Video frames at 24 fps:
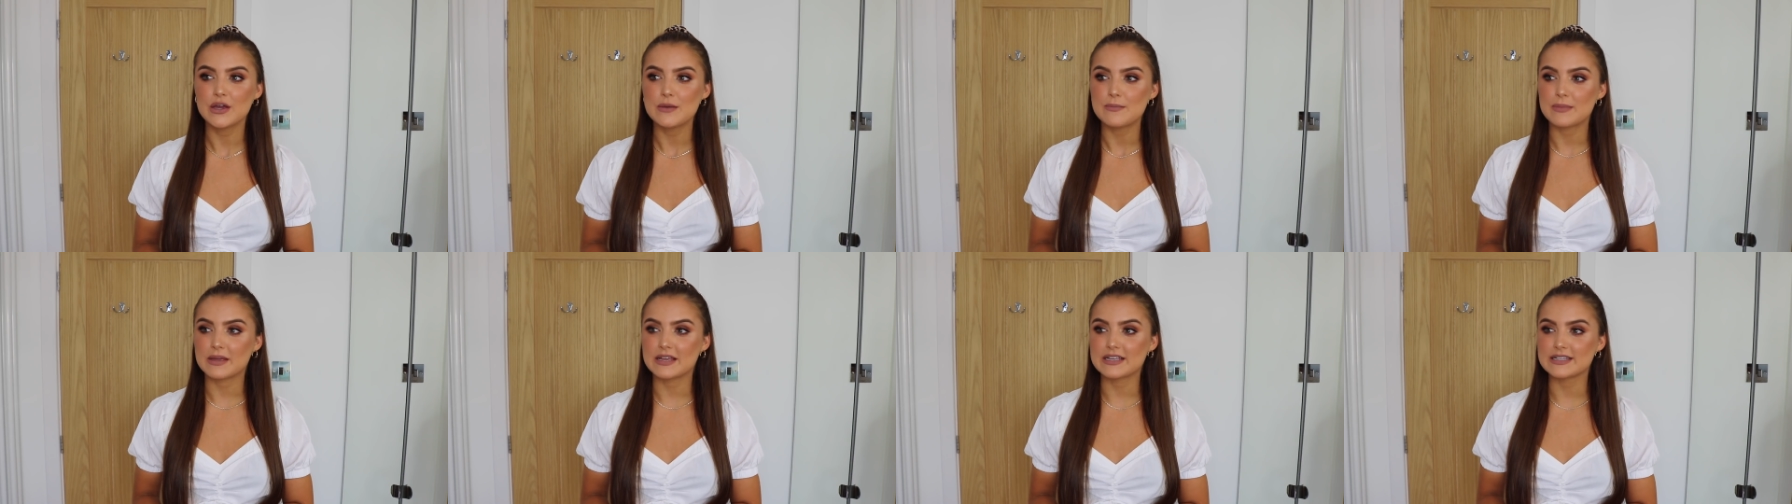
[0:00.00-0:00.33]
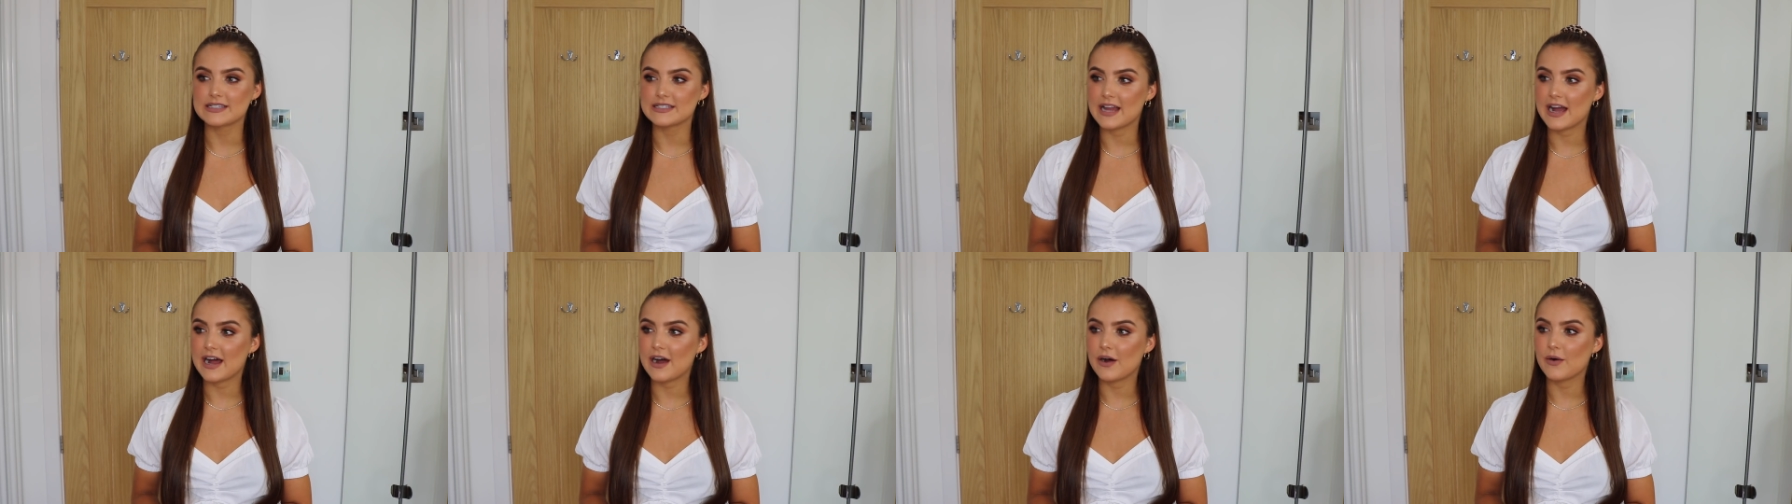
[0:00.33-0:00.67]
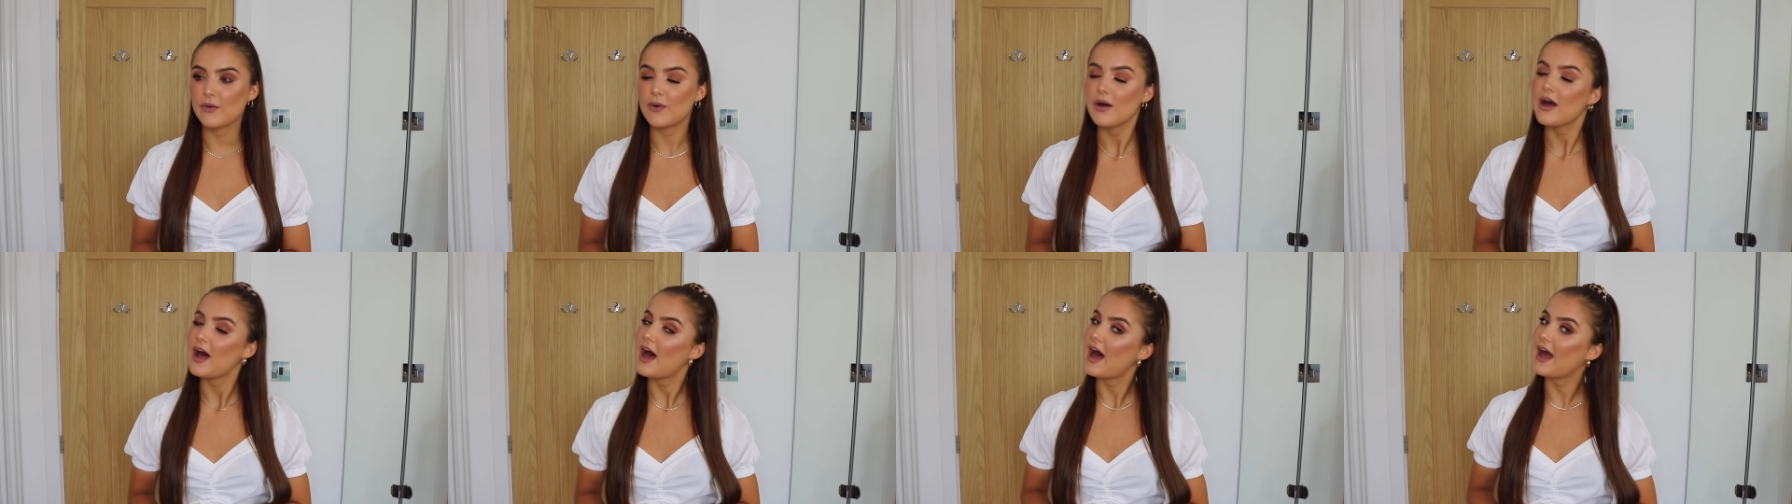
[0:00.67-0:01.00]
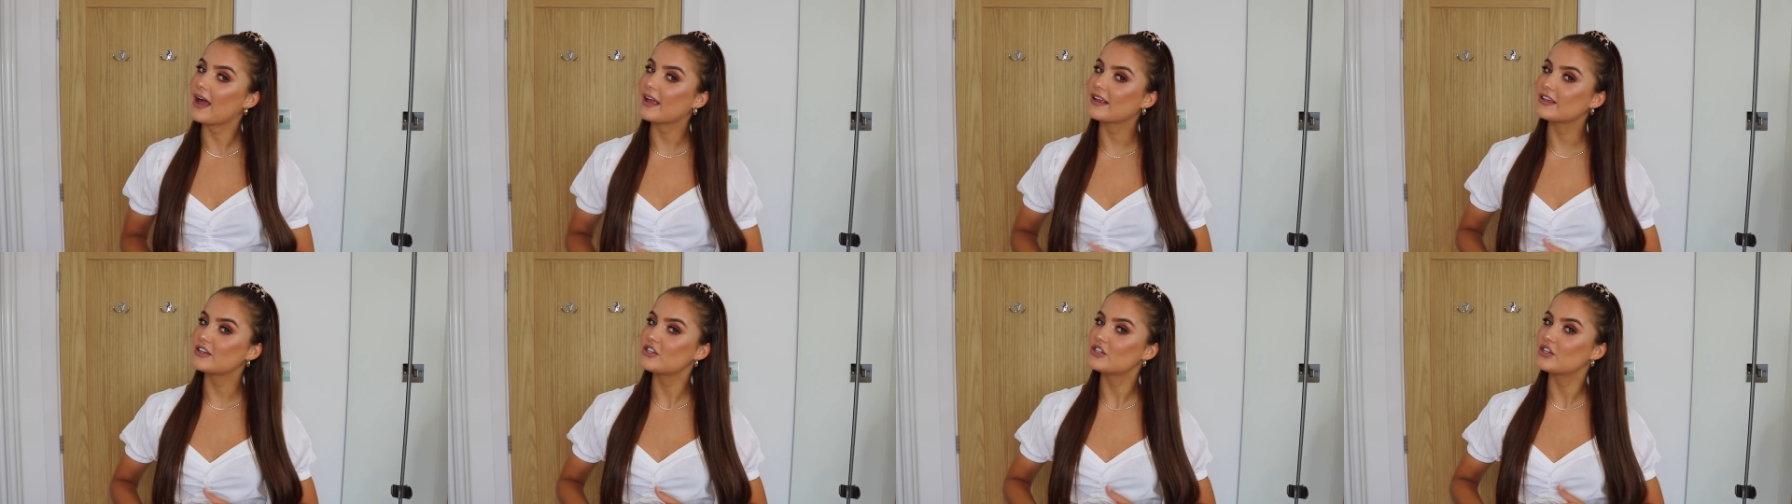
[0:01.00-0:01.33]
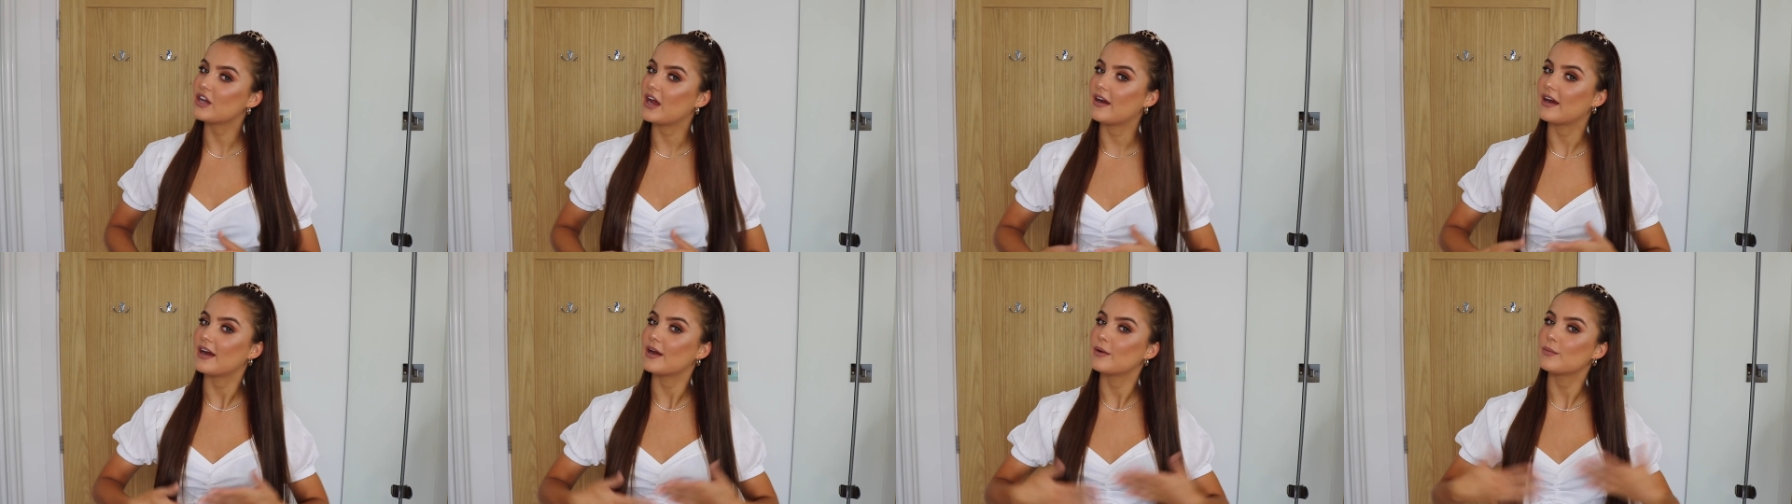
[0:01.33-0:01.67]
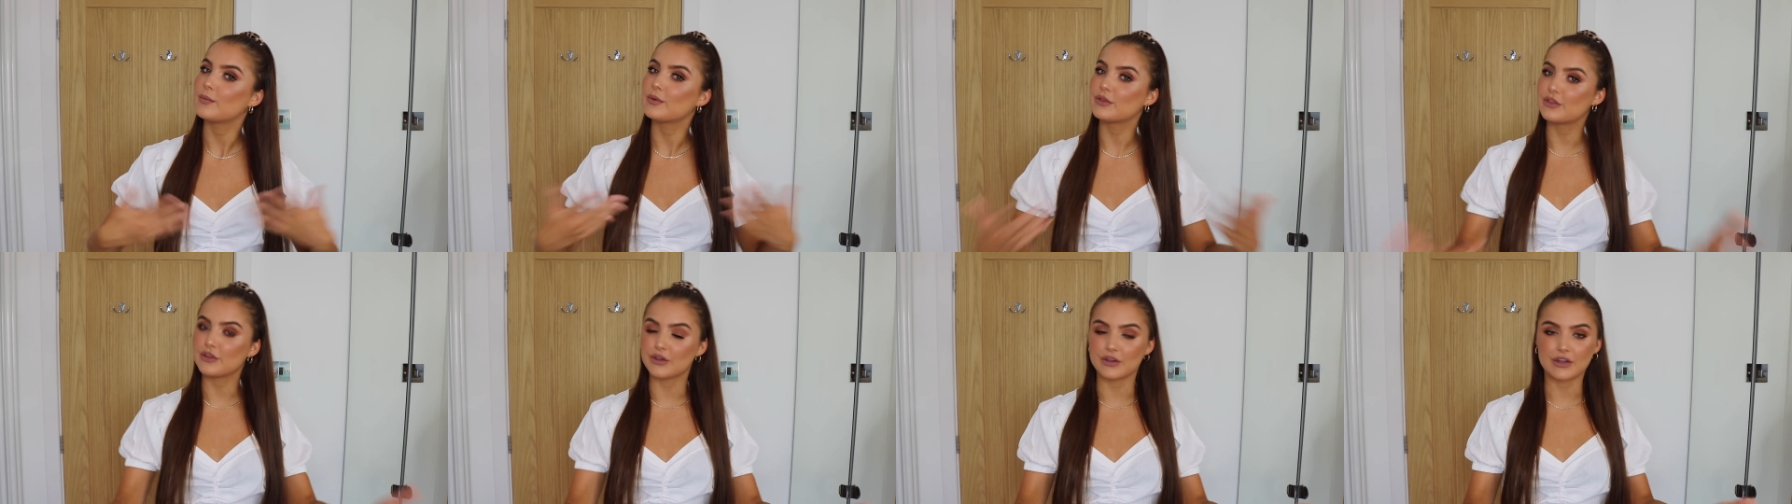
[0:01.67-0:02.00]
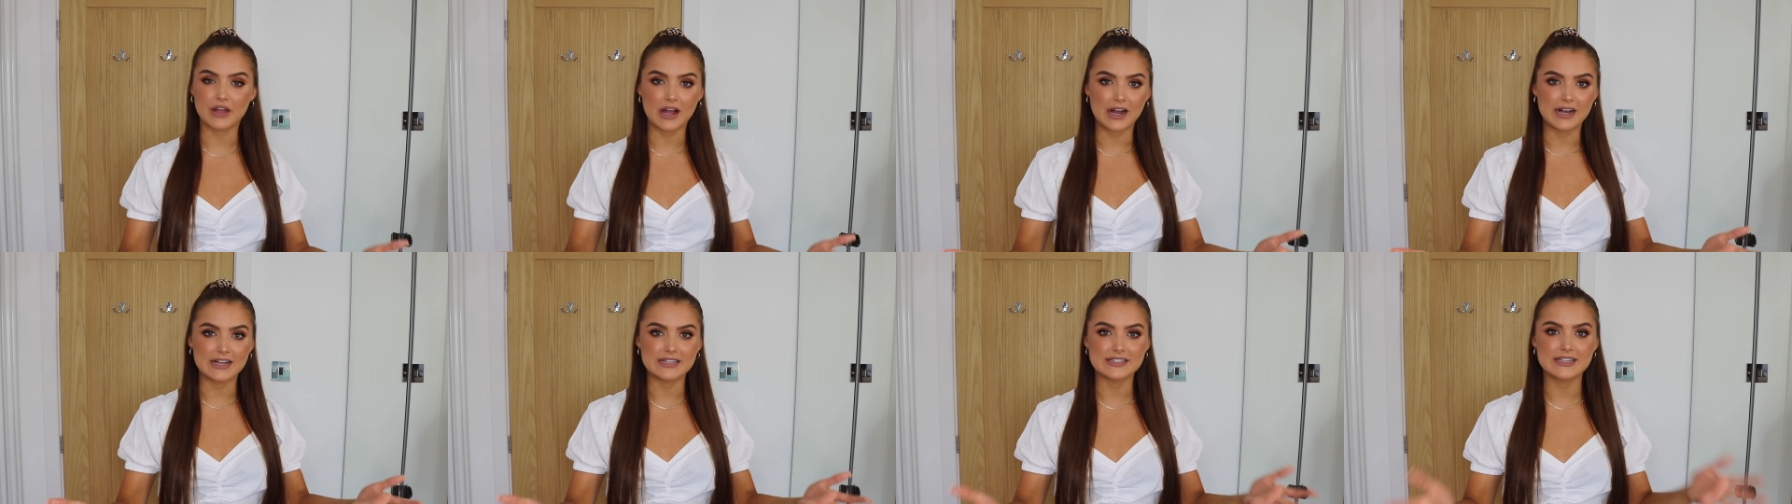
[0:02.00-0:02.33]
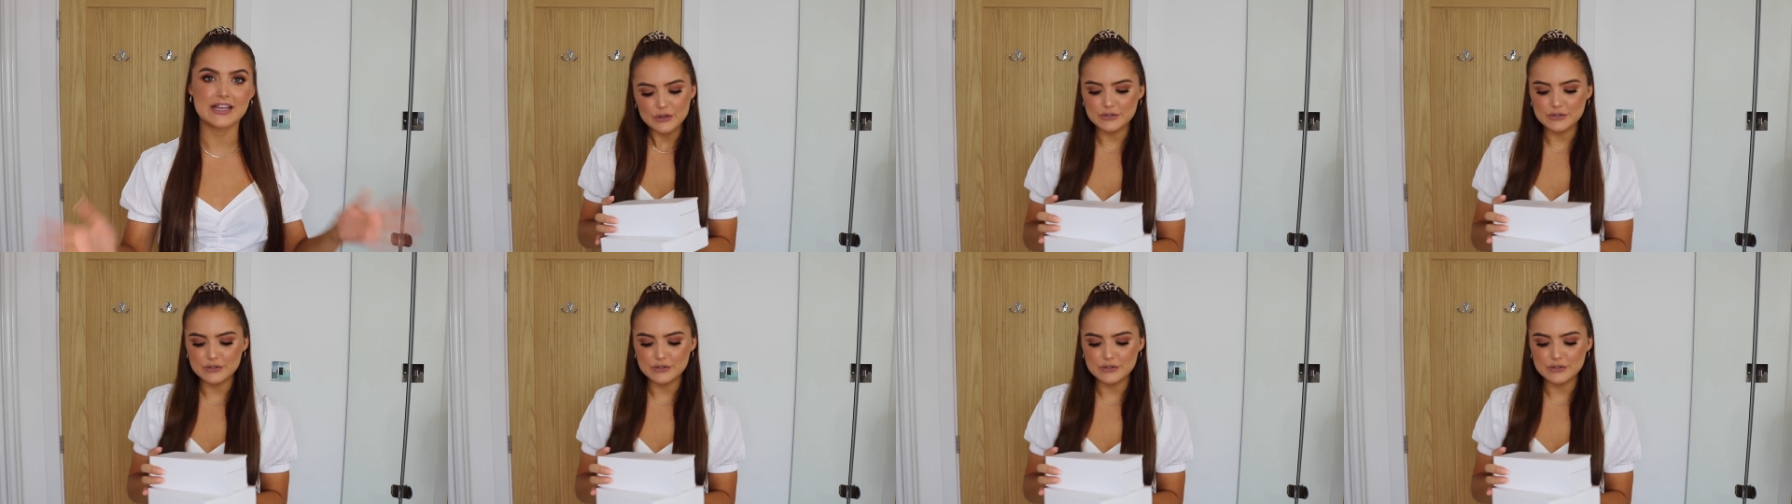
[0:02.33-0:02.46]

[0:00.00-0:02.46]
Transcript: because now I can share it with you guys.